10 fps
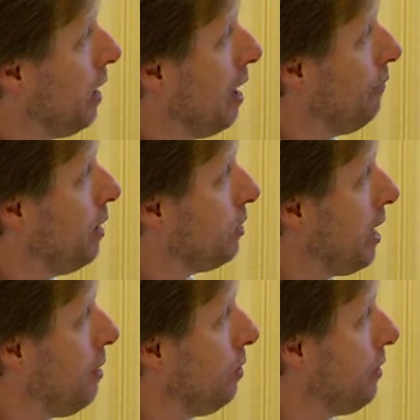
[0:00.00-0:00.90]
If we
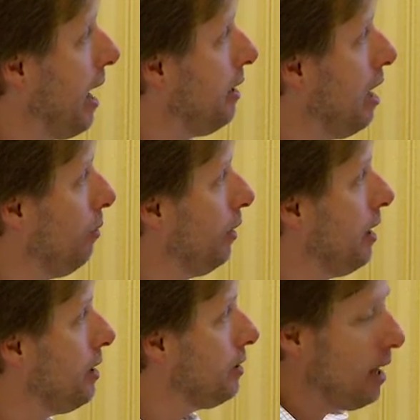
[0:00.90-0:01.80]
say what that number
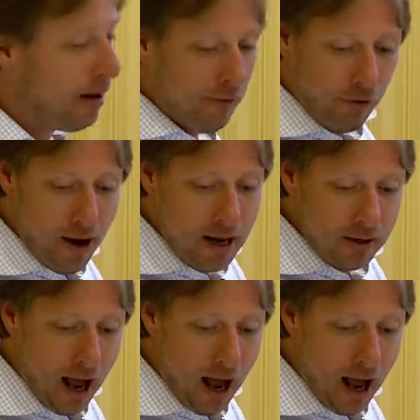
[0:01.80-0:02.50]
is in inflated